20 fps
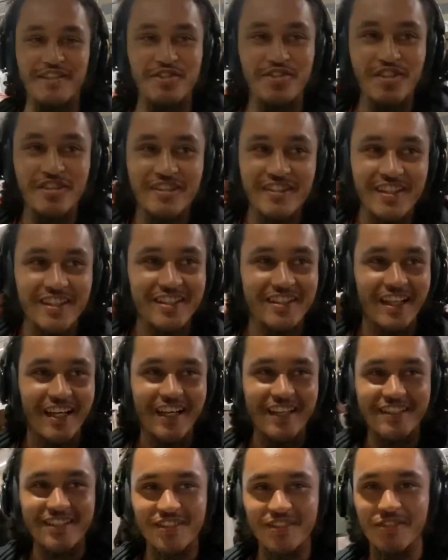Just like that,
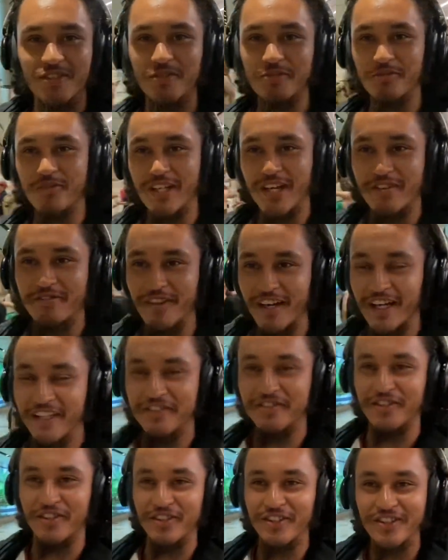we have
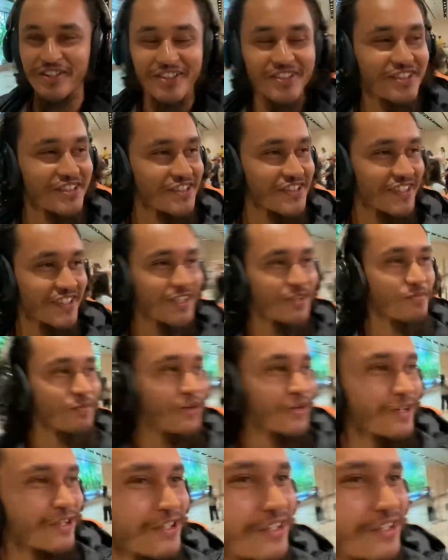entered Singapore.